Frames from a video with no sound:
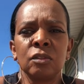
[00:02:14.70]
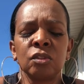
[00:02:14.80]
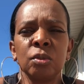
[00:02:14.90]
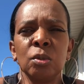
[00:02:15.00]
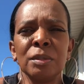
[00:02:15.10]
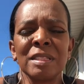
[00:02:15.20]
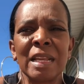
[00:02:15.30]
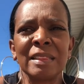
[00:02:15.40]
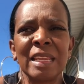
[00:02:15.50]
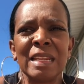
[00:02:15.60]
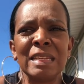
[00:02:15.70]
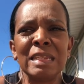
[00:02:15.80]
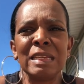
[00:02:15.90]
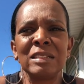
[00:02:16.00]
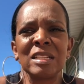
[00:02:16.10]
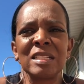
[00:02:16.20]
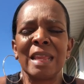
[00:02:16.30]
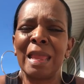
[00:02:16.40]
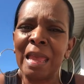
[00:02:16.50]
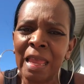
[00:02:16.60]
Tools that they need to
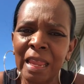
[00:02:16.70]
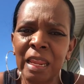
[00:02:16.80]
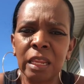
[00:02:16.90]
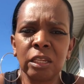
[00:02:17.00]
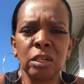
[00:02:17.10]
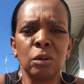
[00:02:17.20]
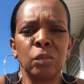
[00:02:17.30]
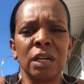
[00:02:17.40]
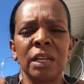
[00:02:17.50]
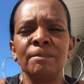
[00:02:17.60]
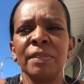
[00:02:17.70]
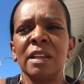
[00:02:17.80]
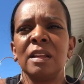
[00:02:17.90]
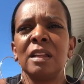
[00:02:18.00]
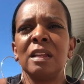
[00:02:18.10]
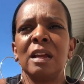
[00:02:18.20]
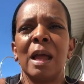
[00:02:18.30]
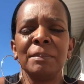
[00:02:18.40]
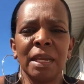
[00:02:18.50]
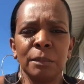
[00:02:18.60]
say, hey, you know what?
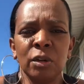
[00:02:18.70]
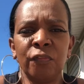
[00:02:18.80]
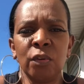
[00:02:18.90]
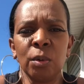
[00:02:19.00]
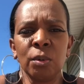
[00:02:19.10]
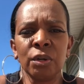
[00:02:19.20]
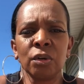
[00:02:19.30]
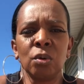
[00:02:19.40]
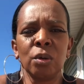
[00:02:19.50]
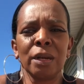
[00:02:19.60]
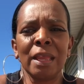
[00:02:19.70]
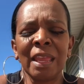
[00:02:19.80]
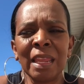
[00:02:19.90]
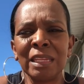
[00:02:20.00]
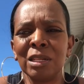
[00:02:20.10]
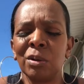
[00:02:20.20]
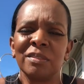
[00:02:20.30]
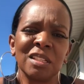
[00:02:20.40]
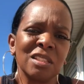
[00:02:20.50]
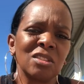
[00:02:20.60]
I'm going to move forward, or hey, you know
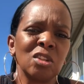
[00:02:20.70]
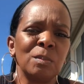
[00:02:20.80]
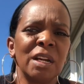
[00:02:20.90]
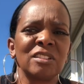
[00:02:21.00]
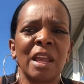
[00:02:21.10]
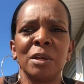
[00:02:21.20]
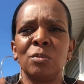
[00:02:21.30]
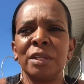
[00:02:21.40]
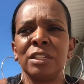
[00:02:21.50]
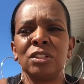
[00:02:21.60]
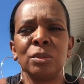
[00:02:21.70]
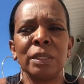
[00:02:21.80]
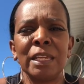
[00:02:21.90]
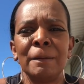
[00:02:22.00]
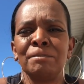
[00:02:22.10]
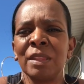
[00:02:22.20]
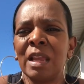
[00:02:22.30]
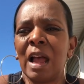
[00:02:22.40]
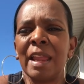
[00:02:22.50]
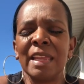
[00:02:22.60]
what, this is too much, I don't want to do it,
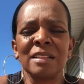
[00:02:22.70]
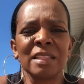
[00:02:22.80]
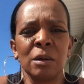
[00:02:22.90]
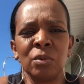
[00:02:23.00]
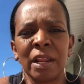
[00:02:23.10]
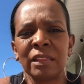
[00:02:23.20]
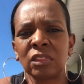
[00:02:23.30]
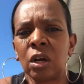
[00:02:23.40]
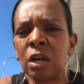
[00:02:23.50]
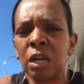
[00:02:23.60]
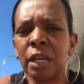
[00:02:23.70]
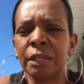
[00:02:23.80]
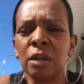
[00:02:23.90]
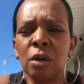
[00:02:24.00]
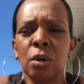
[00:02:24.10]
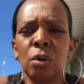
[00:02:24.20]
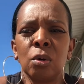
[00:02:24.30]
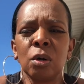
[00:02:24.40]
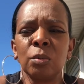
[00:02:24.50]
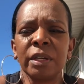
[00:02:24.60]
it's not what I thought,
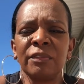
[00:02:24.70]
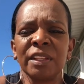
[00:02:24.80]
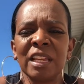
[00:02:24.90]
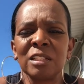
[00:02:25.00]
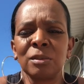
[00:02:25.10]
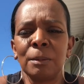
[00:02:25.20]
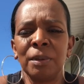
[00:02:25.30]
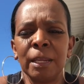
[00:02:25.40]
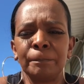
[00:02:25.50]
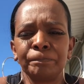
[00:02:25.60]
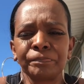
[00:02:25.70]
or whatever the case may be.